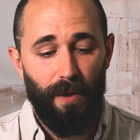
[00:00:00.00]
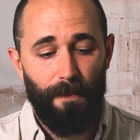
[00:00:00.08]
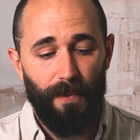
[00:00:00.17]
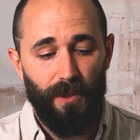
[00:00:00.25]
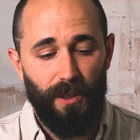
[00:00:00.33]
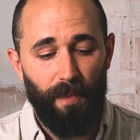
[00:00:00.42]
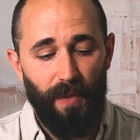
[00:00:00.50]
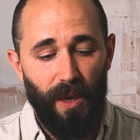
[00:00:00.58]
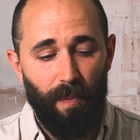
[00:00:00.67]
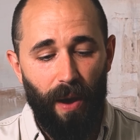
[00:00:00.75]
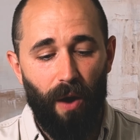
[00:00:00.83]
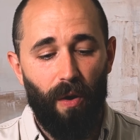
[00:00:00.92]
something
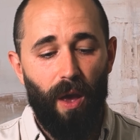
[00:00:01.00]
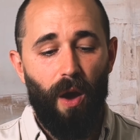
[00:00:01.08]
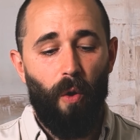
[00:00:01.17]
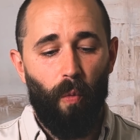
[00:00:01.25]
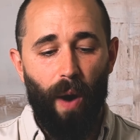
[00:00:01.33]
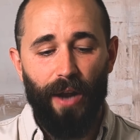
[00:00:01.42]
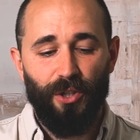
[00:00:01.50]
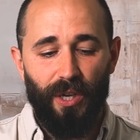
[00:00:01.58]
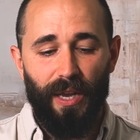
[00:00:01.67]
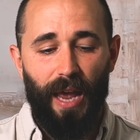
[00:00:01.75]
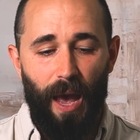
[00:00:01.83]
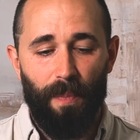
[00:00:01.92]
about watching
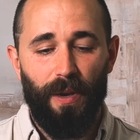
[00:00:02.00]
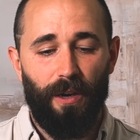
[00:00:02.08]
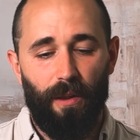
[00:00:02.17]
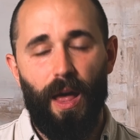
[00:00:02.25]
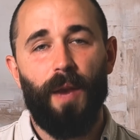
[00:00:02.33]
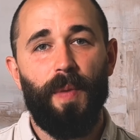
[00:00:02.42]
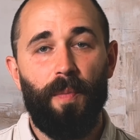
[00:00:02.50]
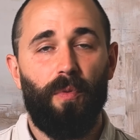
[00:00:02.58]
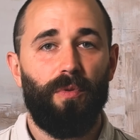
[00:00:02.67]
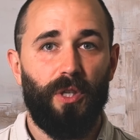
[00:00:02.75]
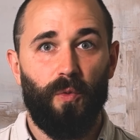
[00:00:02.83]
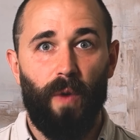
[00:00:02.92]
it happen. And a lot of people will
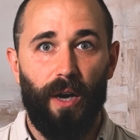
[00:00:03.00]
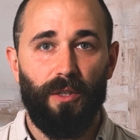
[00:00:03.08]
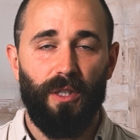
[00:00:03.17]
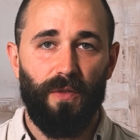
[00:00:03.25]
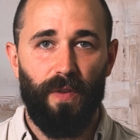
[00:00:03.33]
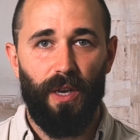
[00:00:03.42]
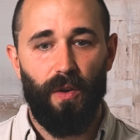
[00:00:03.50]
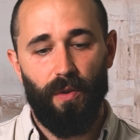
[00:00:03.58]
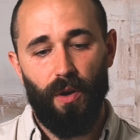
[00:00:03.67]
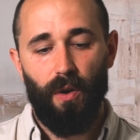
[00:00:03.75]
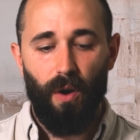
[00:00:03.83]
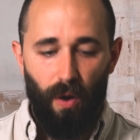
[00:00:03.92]
just watch this video and
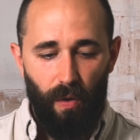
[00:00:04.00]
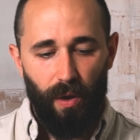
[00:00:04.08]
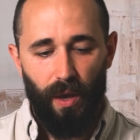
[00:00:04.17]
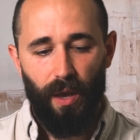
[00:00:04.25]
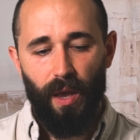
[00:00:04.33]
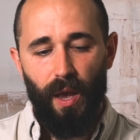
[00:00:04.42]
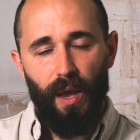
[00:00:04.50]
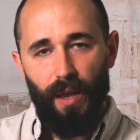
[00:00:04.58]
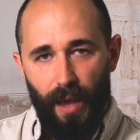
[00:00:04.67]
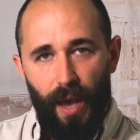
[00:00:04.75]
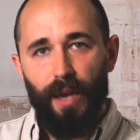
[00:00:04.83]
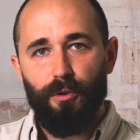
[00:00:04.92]
go, oh, okay,
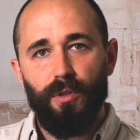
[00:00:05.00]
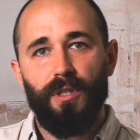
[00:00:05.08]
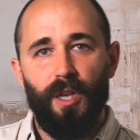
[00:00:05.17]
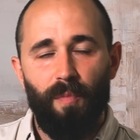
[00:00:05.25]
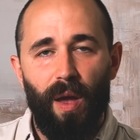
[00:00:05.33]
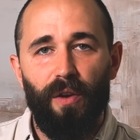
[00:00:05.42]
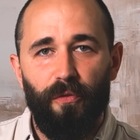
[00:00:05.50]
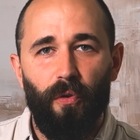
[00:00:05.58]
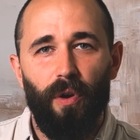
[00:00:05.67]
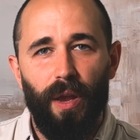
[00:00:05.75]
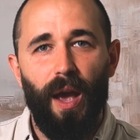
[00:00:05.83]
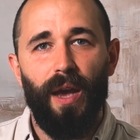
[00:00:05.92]
yeah, interesting
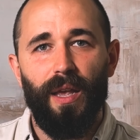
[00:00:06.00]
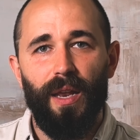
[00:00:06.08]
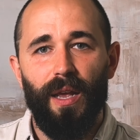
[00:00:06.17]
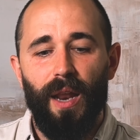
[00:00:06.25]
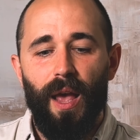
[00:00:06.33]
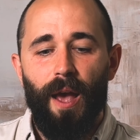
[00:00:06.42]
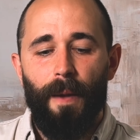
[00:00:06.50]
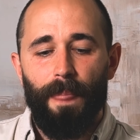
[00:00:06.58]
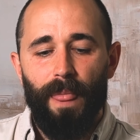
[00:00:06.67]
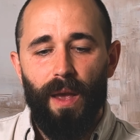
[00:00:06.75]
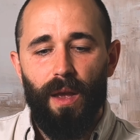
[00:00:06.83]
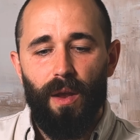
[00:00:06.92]
metaphor. Yeah, I get it.
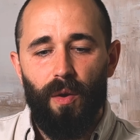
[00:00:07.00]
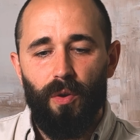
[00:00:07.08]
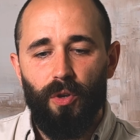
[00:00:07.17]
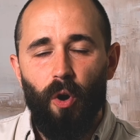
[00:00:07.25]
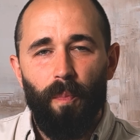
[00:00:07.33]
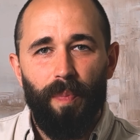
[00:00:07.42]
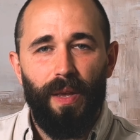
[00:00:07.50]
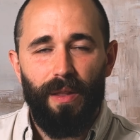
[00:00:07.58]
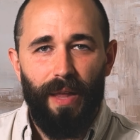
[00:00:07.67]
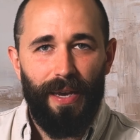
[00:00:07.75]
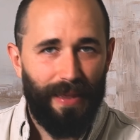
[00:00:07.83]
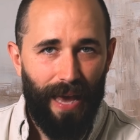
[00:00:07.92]
Don't be
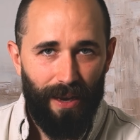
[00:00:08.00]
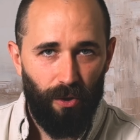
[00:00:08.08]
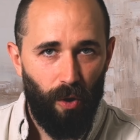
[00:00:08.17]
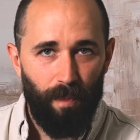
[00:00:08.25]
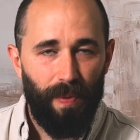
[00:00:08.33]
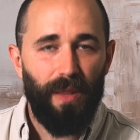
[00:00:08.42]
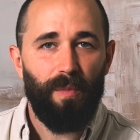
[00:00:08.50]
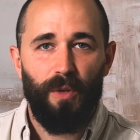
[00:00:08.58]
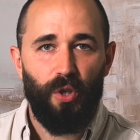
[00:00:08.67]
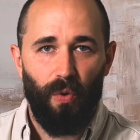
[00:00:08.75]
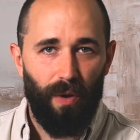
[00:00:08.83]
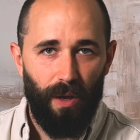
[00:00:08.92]
like that. Don't be the
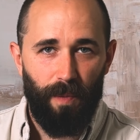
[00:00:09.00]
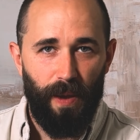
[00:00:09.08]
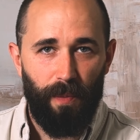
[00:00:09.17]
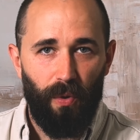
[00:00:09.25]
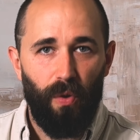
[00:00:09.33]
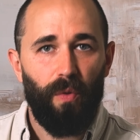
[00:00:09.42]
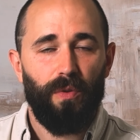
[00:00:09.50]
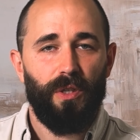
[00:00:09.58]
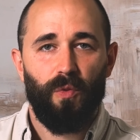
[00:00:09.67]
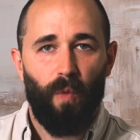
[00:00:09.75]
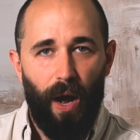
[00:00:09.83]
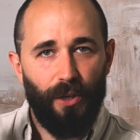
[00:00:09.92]
majority of people who will
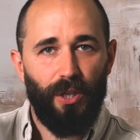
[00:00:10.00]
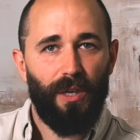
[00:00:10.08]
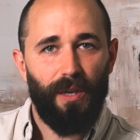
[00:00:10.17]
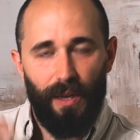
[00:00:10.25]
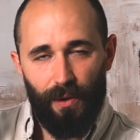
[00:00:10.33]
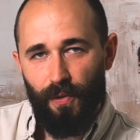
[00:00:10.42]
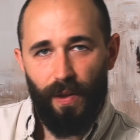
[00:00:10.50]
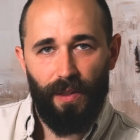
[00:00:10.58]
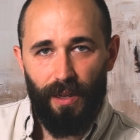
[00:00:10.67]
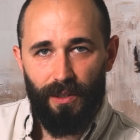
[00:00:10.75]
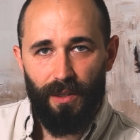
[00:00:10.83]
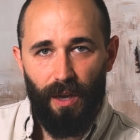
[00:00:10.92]
just watch it and think
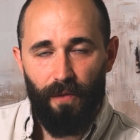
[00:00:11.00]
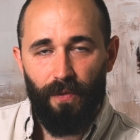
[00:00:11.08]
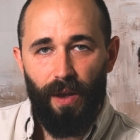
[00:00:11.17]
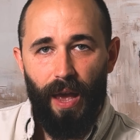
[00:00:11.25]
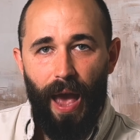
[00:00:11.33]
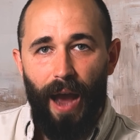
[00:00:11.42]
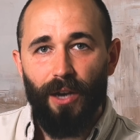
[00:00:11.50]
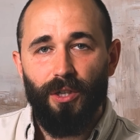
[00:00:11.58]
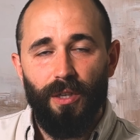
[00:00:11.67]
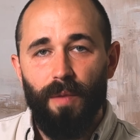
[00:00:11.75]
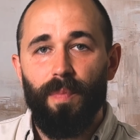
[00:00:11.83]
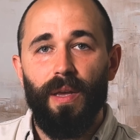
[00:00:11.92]
that's enough.
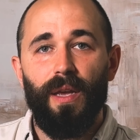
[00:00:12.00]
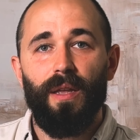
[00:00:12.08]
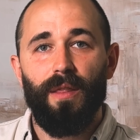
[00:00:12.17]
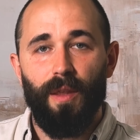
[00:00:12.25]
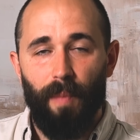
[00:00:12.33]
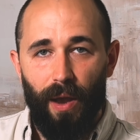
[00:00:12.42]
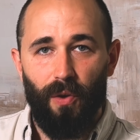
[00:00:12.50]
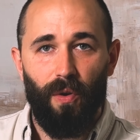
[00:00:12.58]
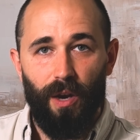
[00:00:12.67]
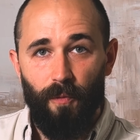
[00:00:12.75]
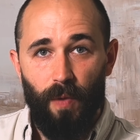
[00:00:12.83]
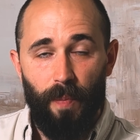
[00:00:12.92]
Actually be the
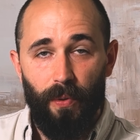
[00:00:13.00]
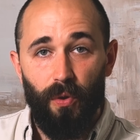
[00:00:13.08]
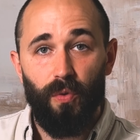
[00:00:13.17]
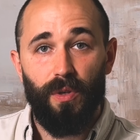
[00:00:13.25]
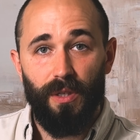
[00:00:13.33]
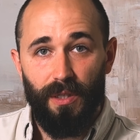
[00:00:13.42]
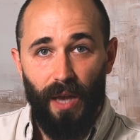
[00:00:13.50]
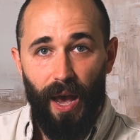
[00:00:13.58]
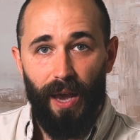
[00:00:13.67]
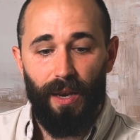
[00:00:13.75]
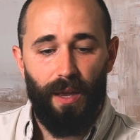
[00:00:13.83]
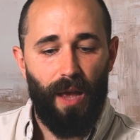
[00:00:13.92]
minority of people who
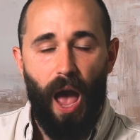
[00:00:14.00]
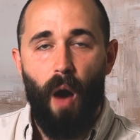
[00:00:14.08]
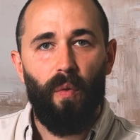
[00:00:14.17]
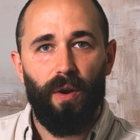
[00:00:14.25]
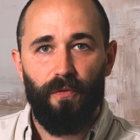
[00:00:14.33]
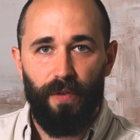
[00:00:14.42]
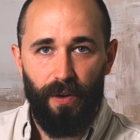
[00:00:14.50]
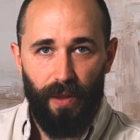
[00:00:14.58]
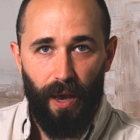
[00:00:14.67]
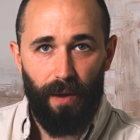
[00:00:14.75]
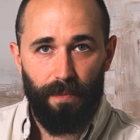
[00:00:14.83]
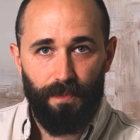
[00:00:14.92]
decide, I want to feel that.